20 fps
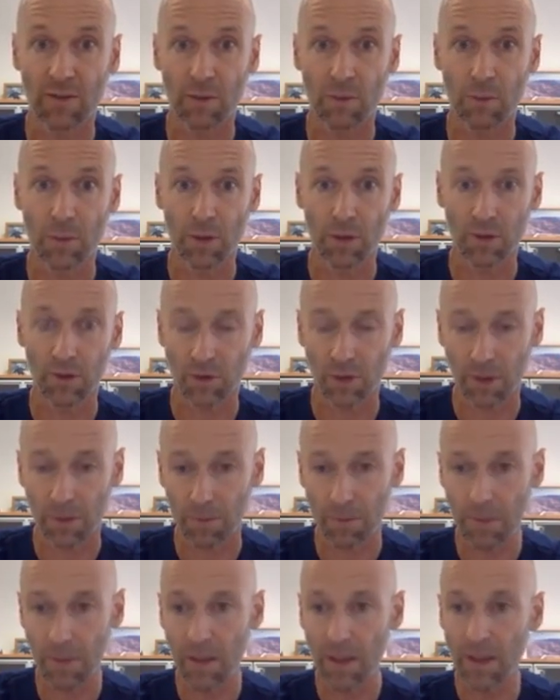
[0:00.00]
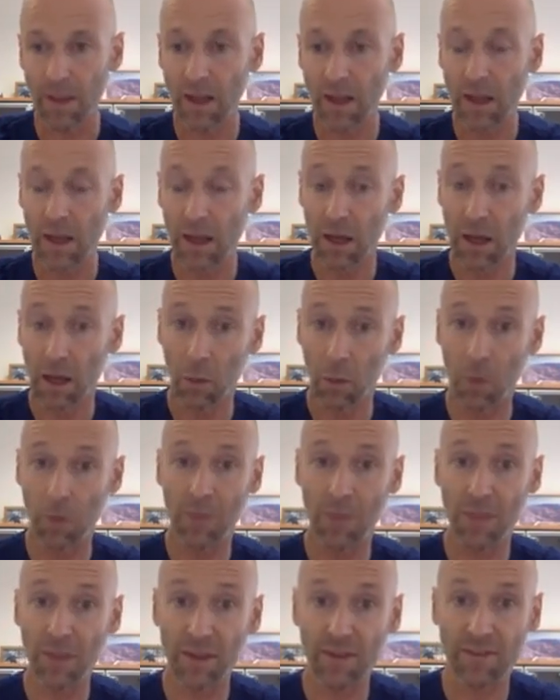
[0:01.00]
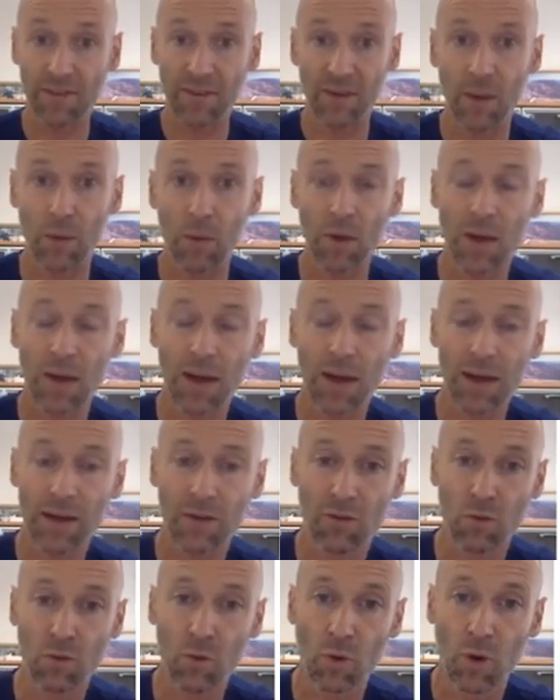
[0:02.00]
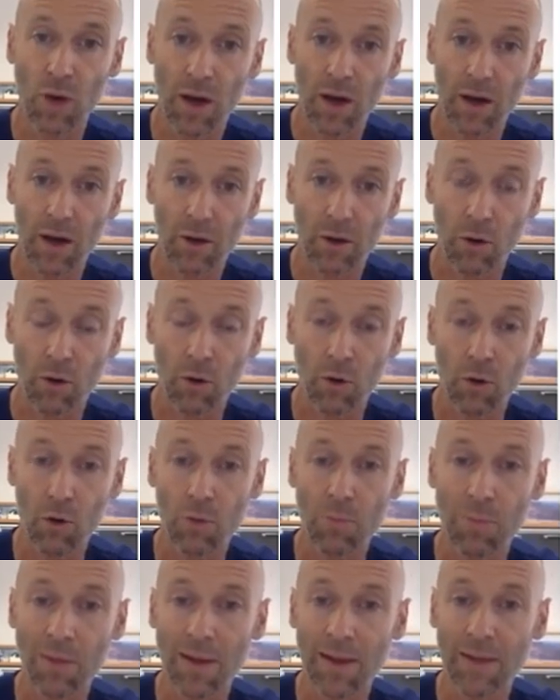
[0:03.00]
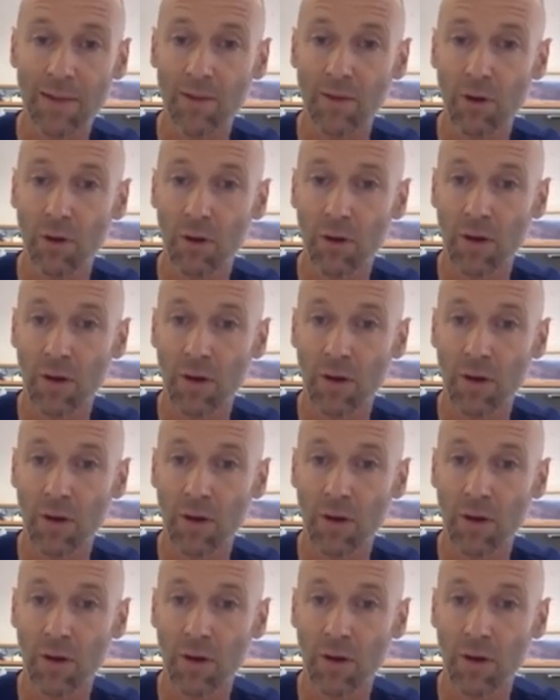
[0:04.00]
monitoring. With this, I would like to conclude my talk.